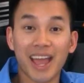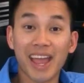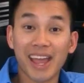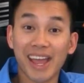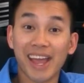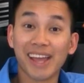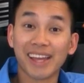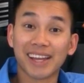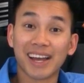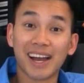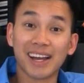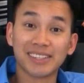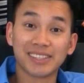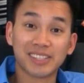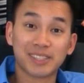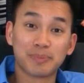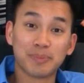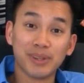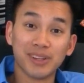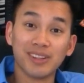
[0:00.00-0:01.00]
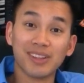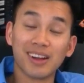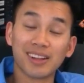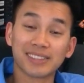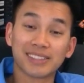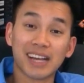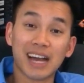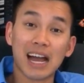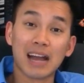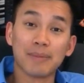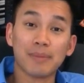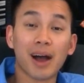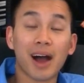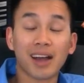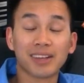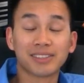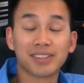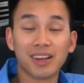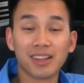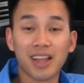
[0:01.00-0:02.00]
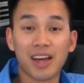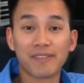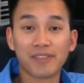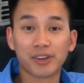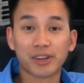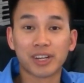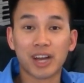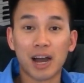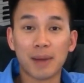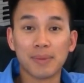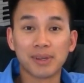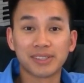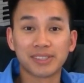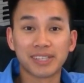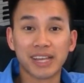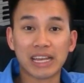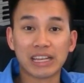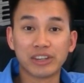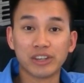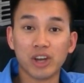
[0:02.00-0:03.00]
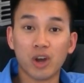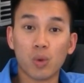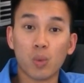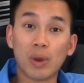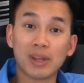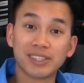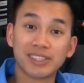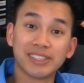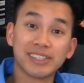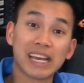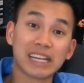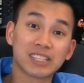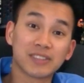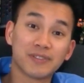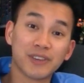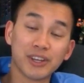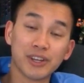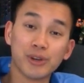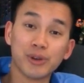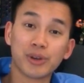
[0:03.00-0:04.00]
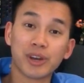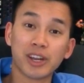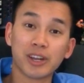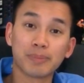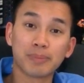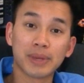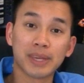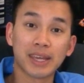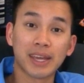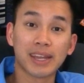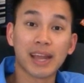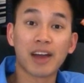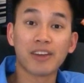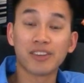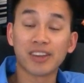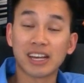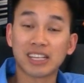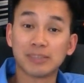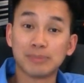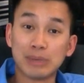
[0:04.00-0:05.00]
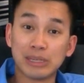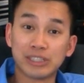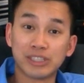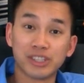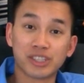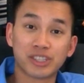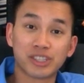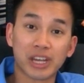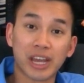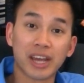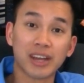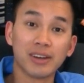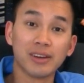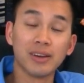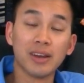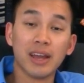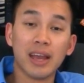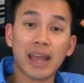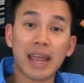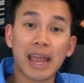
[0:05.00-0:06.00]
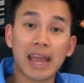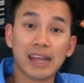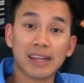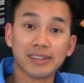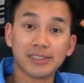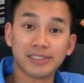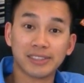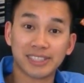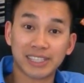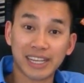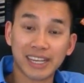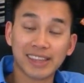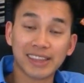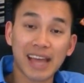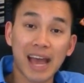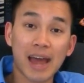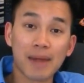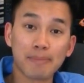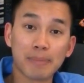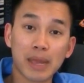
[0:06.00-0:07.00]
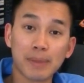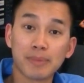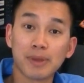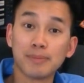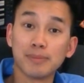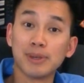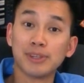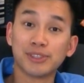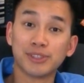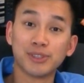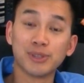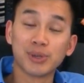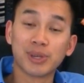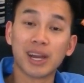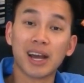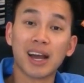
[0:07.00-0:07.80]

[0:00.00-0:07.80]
Hey, hey guys, it's been a long time. I saw a lot of your comments saying, you know, when's the next video going to be and how you guys missed this channel. And seeing that made me miss you